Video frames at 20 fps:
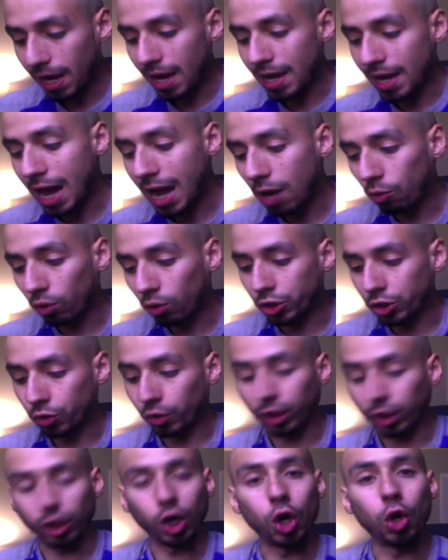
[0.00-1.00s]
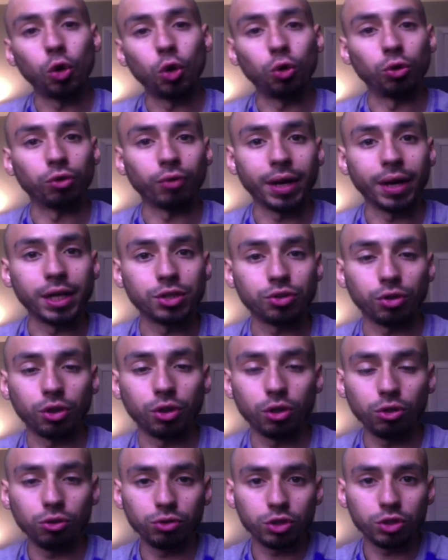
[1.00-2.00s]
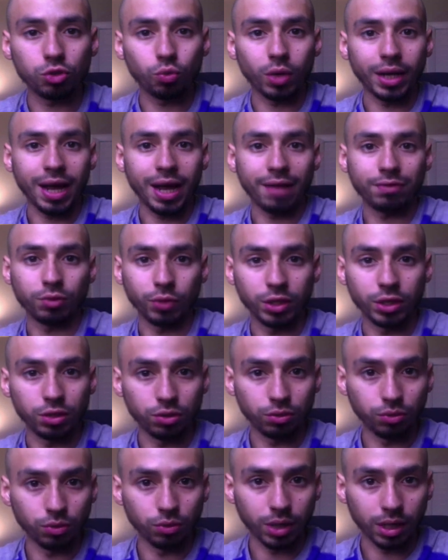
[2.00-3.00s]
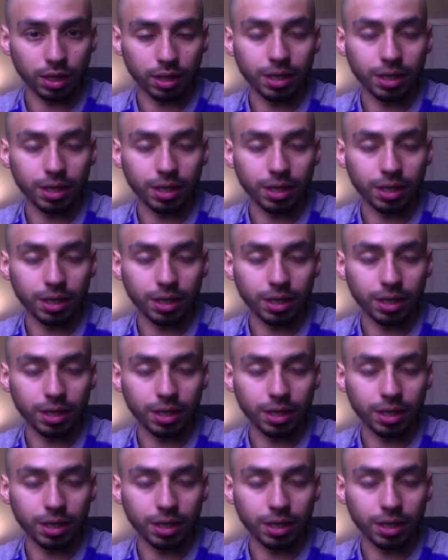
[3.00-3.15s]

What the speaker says: And now we're doing the hold, right? So the hold is when after we do